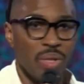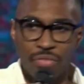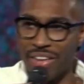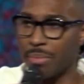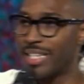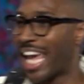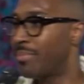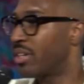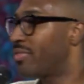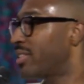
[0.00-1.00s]
the family came
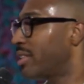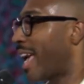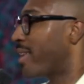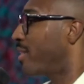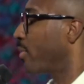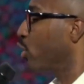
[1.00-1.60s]
to visit, they had several